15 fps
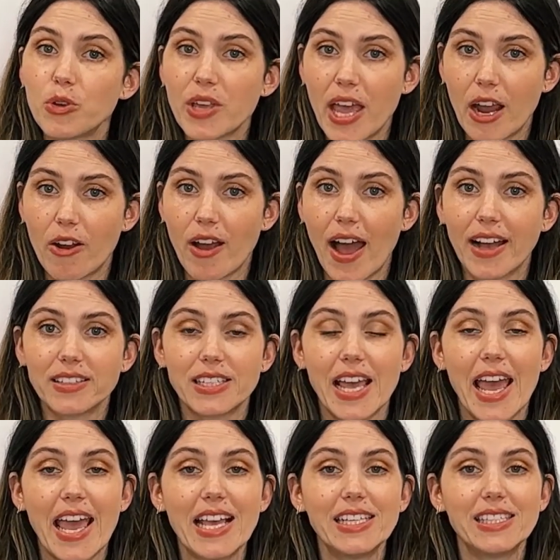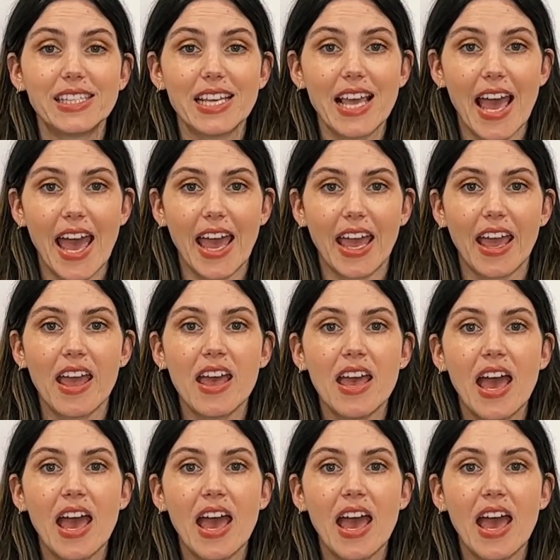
Care Act, ACA,